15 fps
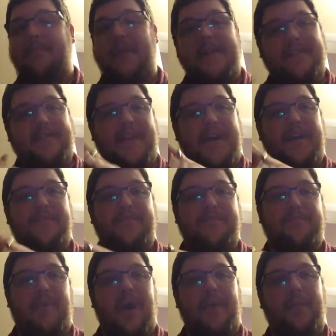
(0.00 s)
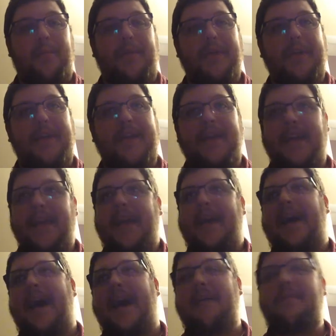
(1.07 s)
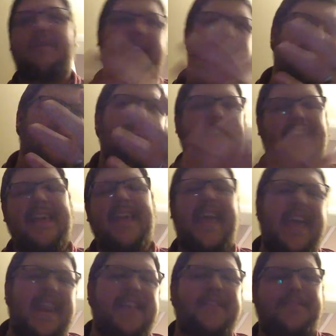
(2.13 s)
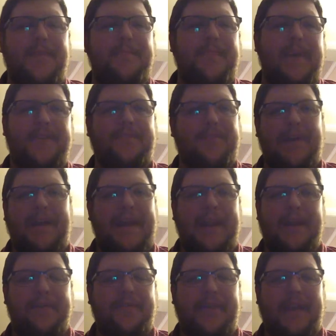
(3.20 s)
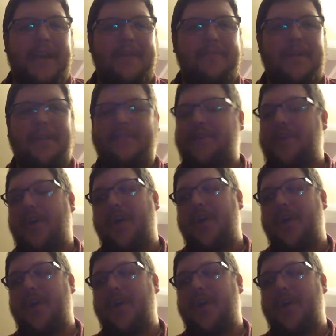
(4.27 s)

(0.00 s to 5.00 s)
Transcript: Pet Sounds is probably it is their best record. I don't think anybody's going to